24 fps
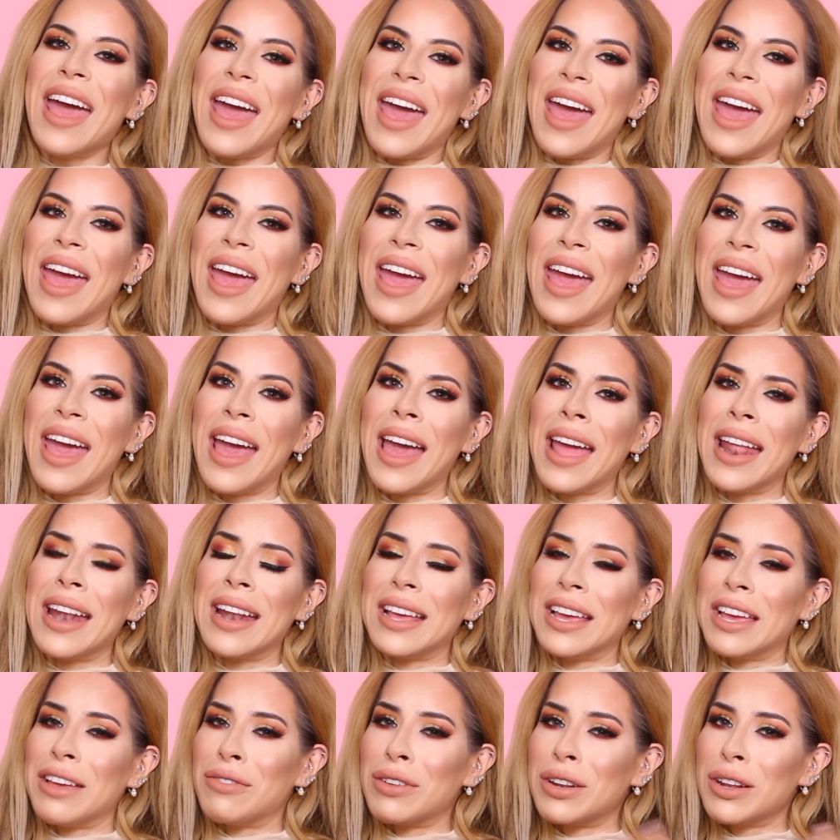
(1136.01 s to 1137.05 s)
And
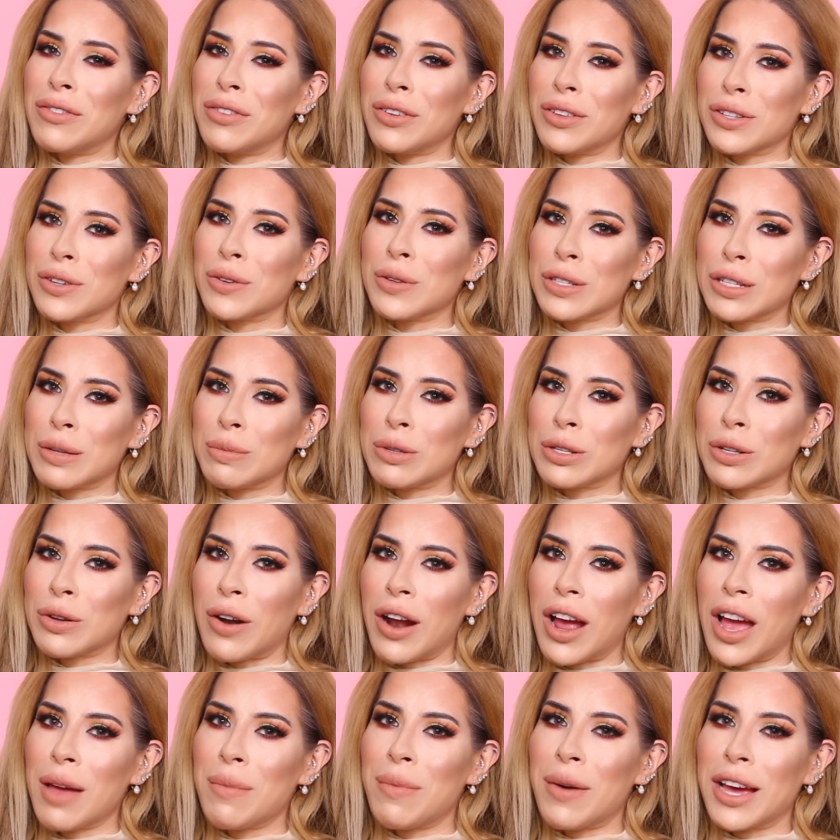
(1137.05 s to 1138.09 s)
even if you don't
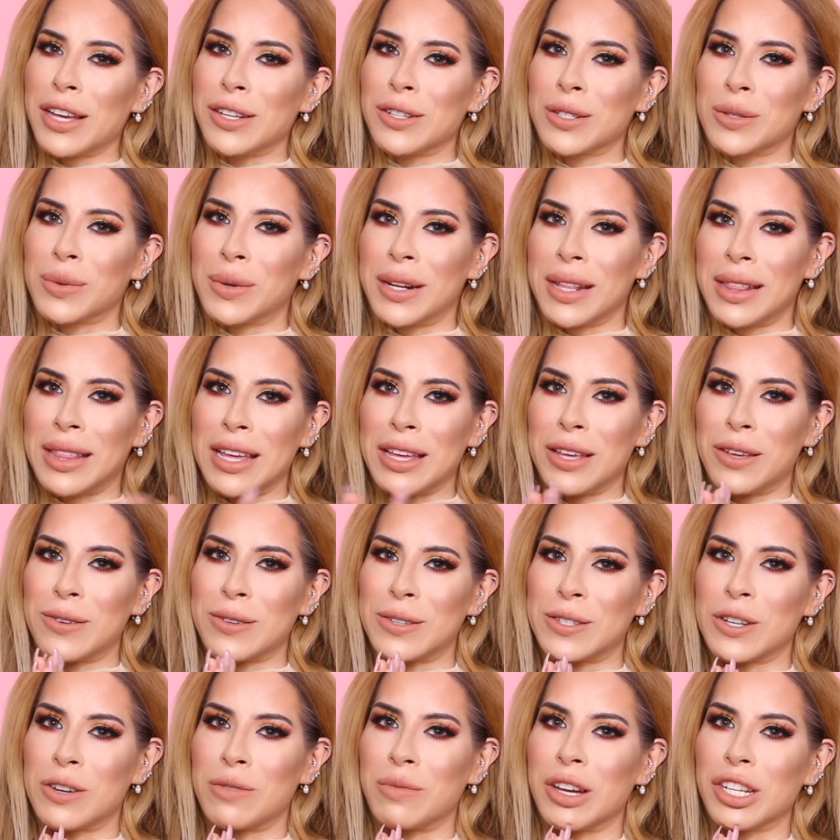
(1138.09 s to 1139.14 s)
subscribe, I just want to thank you
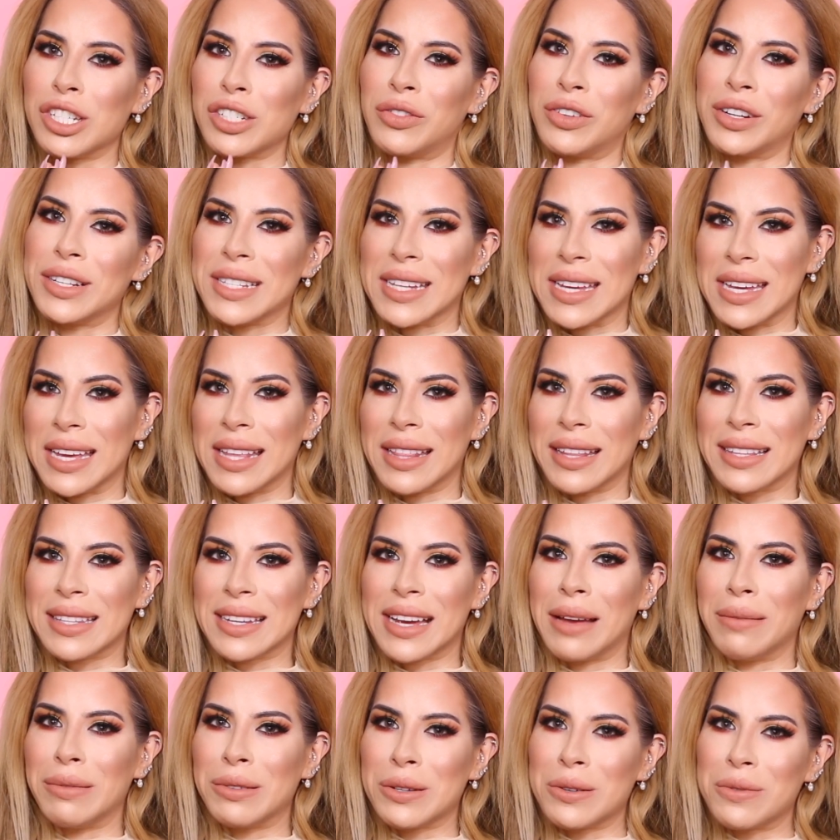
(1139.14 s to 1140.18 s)
so much for taking the
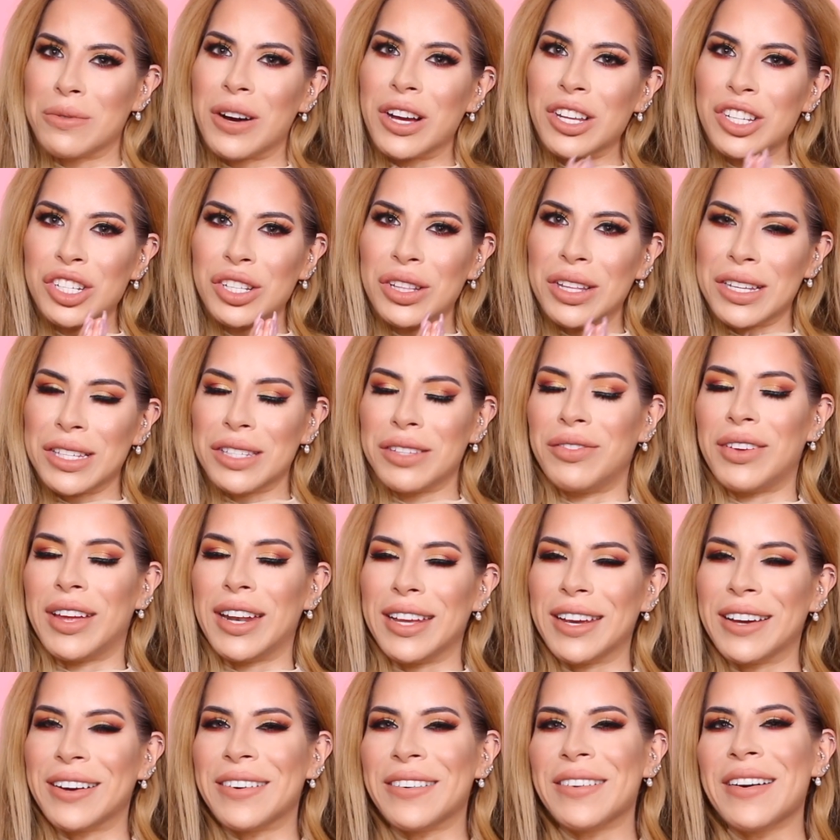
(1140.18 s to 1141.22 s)
time to watch this
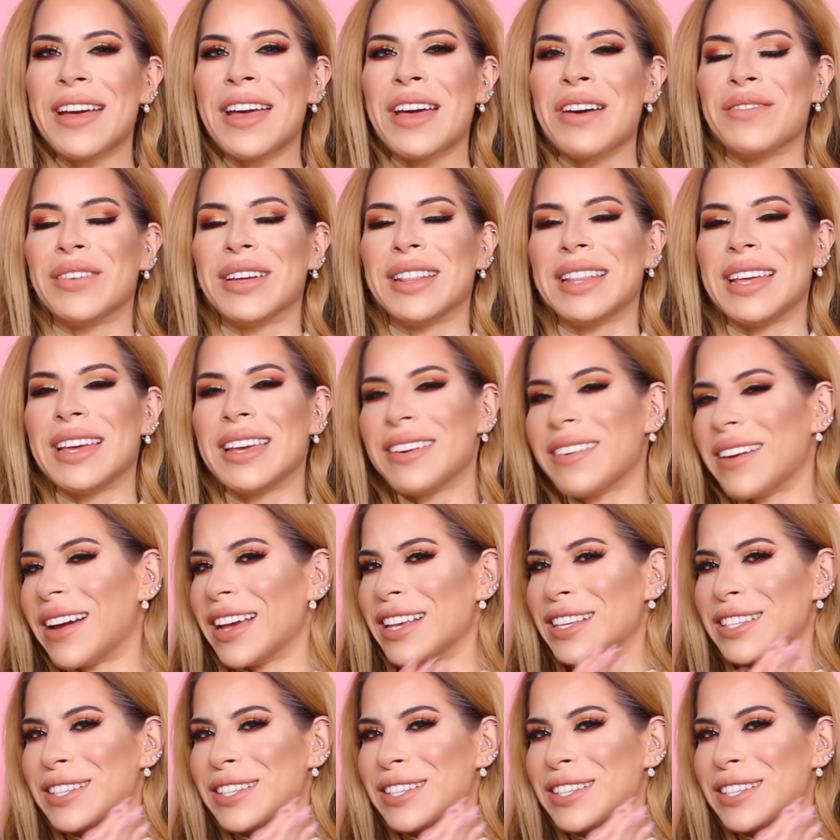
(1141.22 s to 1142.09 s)
video. But thank you guys